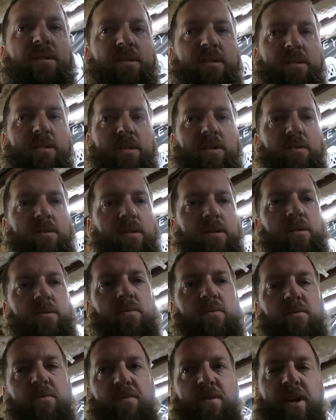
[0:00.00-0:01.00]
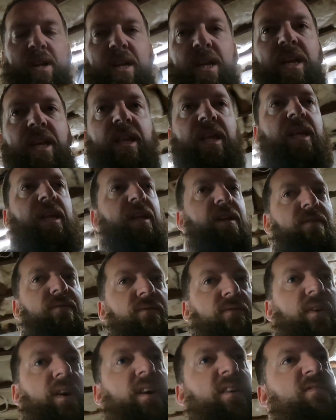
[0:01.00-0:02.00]
necessarily know if I need
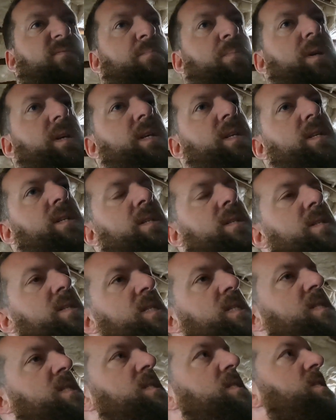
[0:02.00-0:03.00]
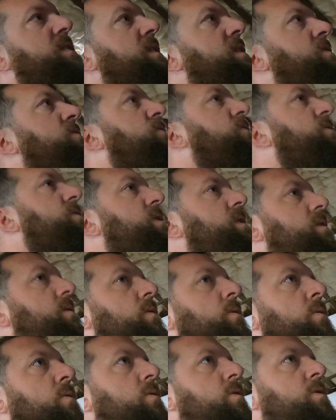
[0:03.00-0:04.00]
5-pin. It's for the
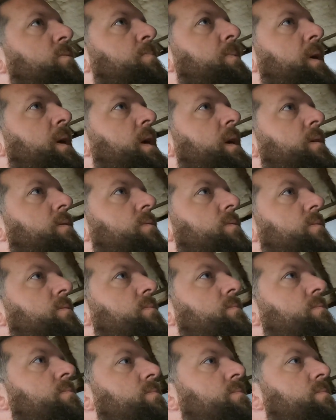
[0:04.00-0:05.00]
arc panel.